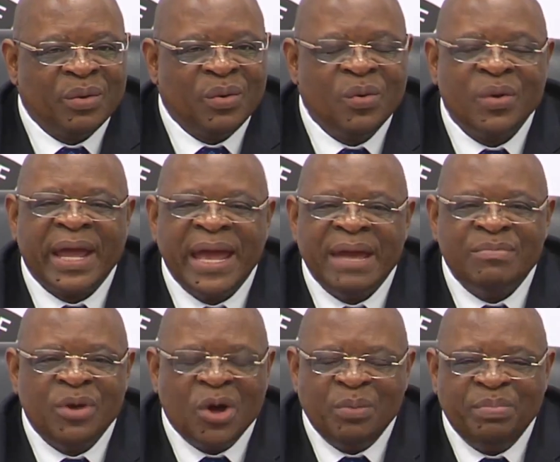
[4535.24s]
who
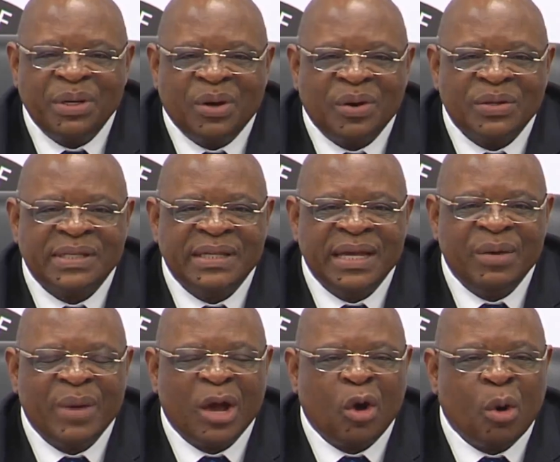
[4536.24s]
came not because they
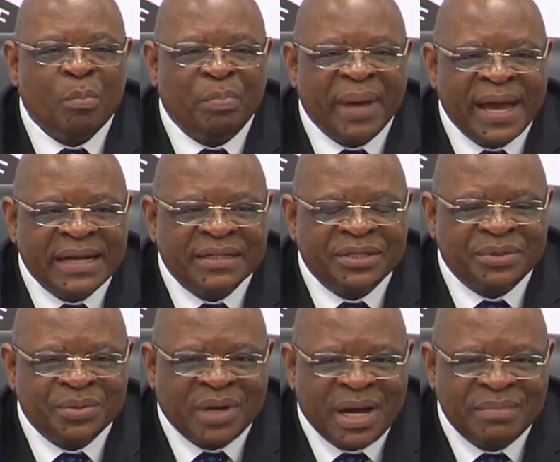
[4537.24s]
were compelled
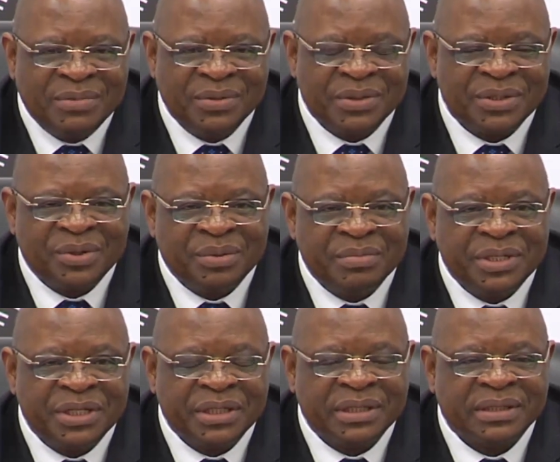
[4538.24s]
to come to this
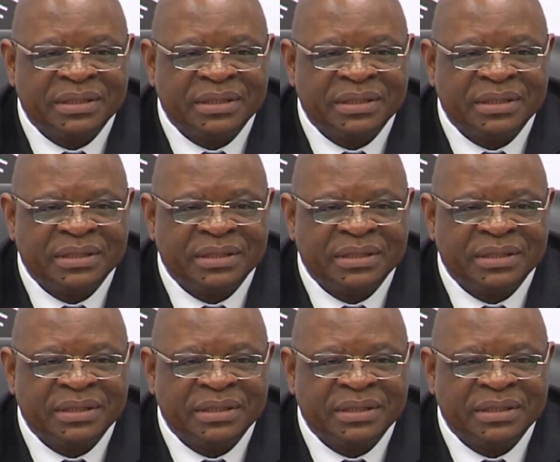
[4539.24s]
commission,